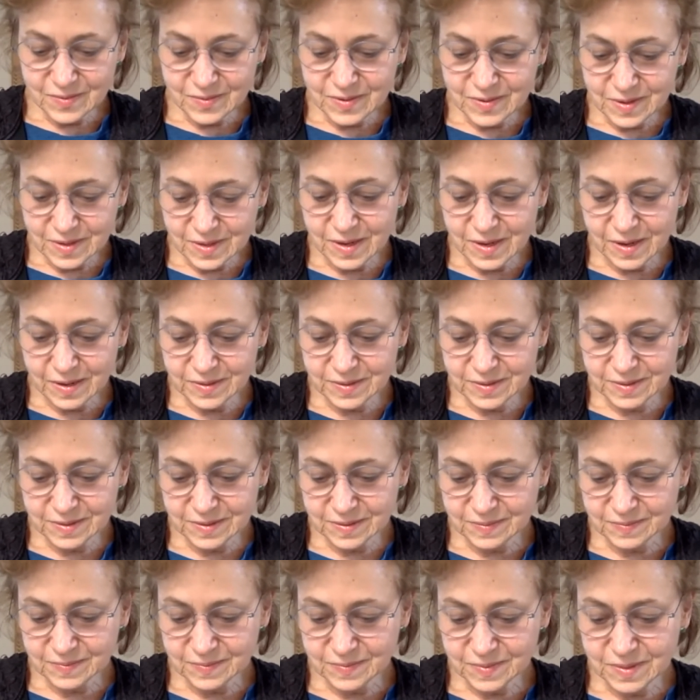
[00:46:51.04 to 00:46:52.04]
Yes.
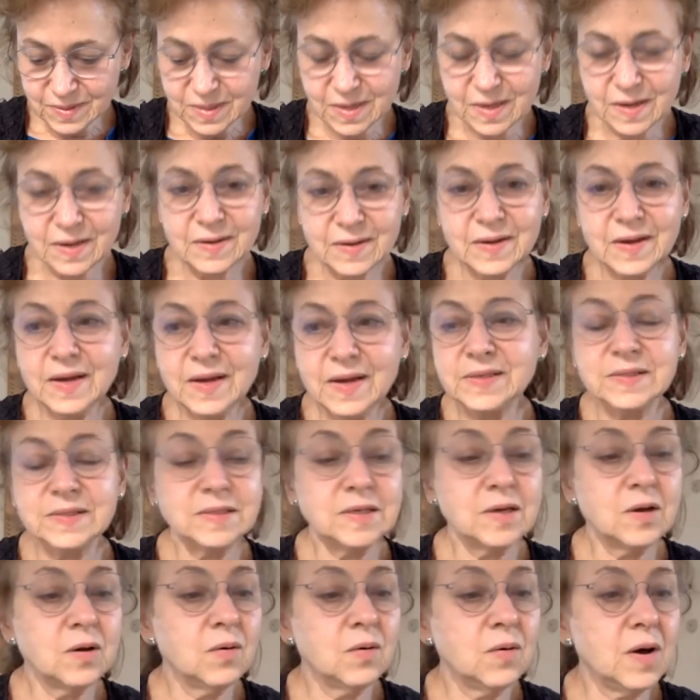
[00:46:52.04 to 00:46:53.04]
Yeah.
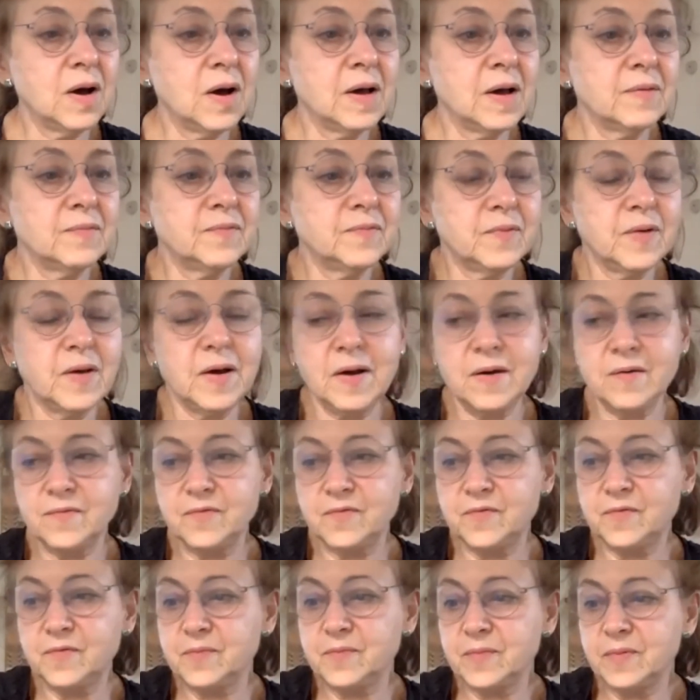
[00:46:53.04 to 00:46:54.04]
So I've I've
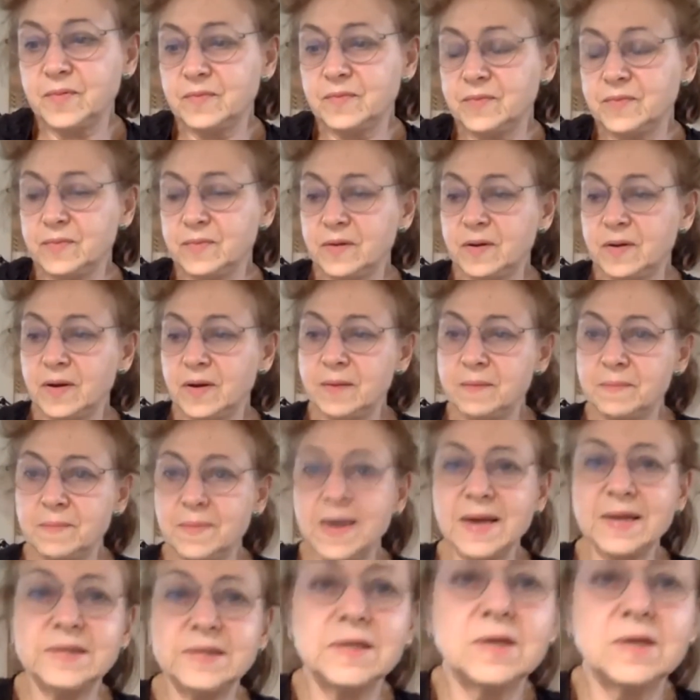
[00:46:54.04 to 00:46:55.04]
I made a